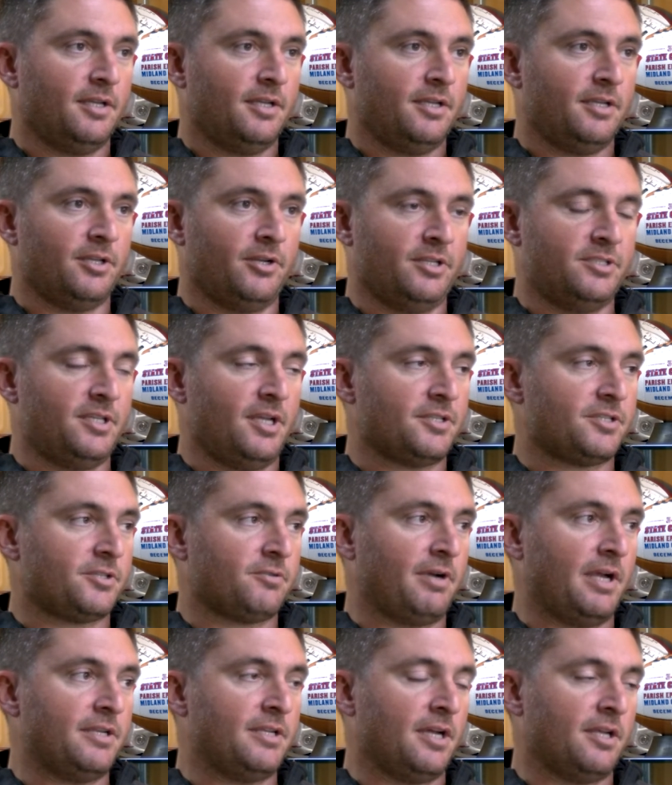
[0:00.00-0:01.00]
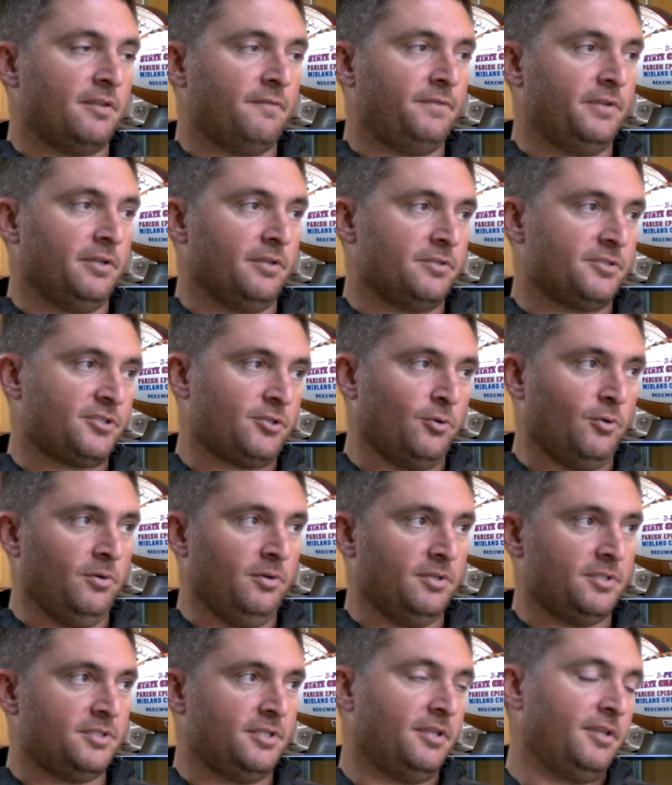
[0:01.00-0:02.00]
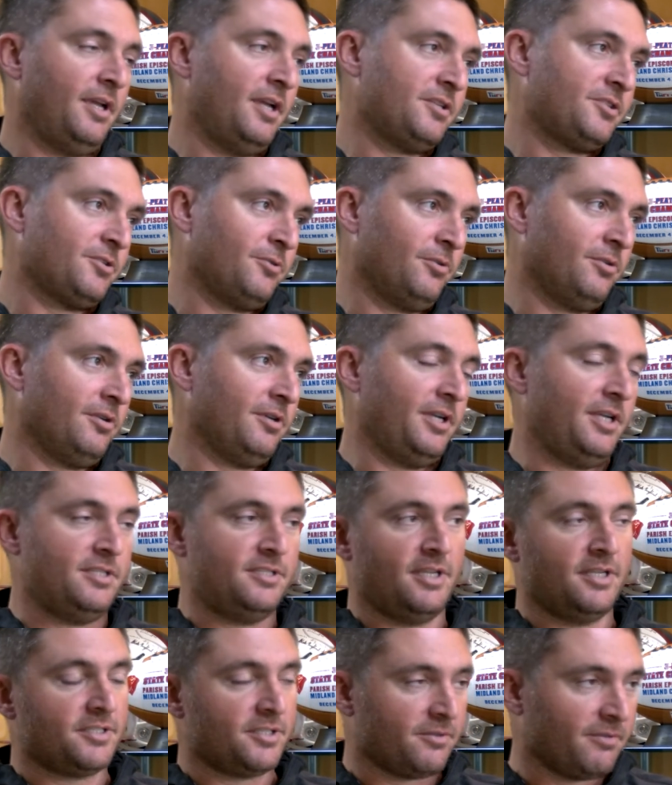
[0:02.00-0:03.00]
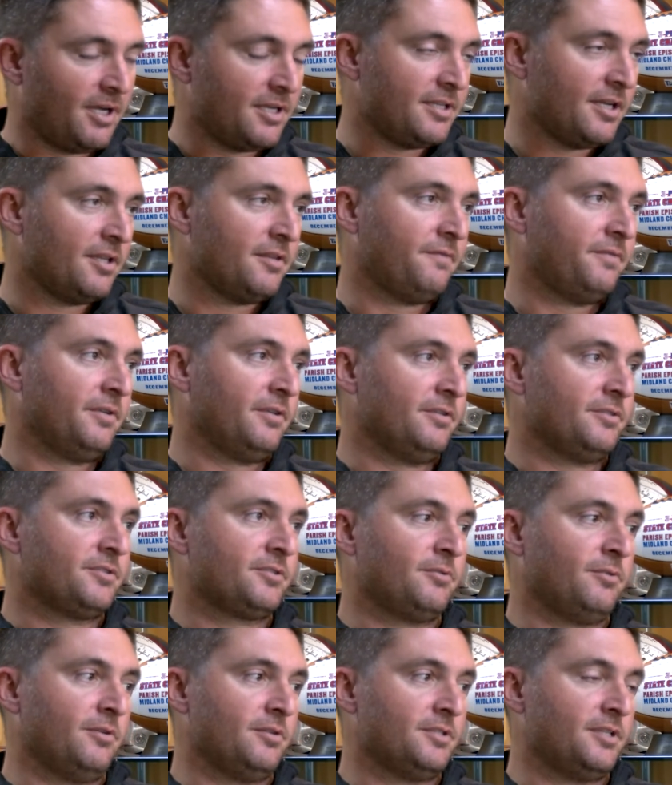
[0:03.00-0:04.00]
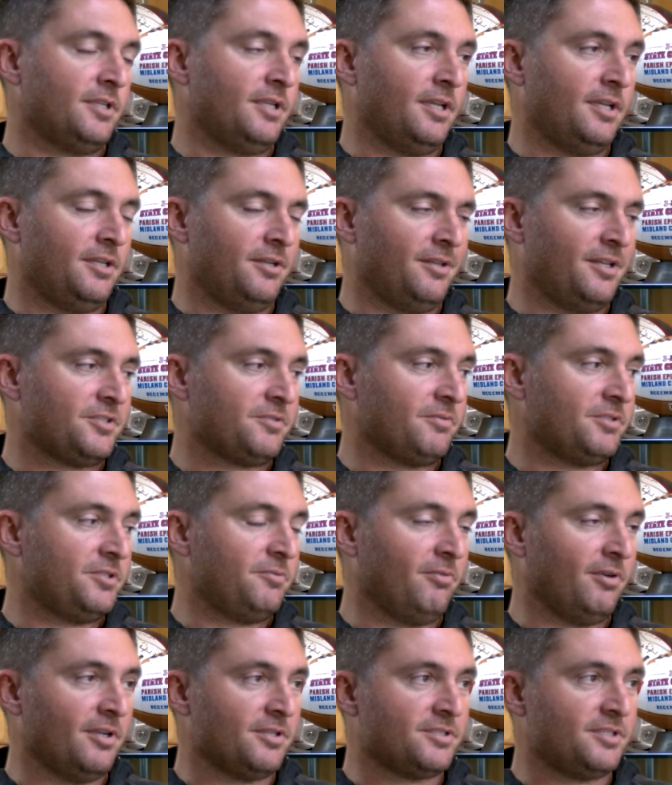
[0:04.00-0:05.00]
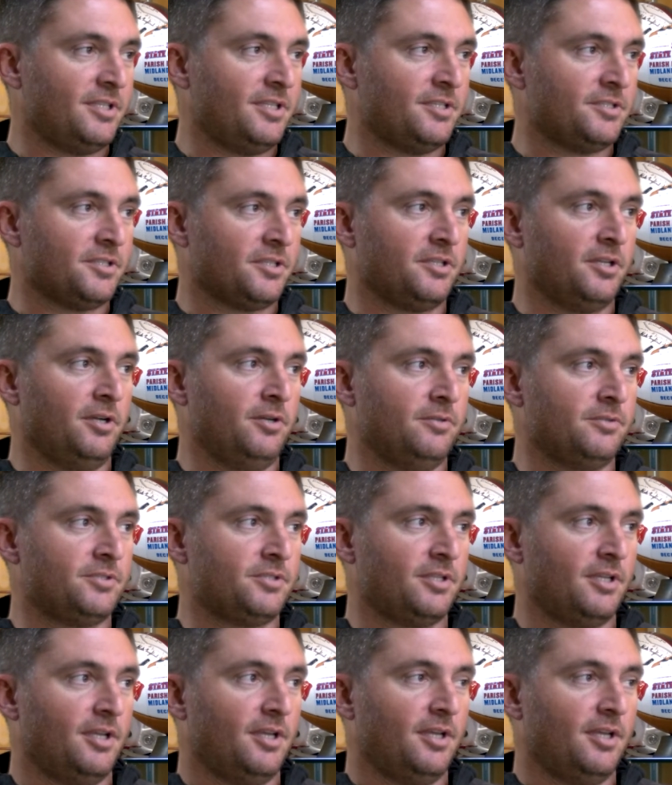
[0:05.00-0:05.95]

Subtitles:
He takes us right down the field and scores. Then they score, and he takes us right down the field and scores again. That's what you want to see as a coach,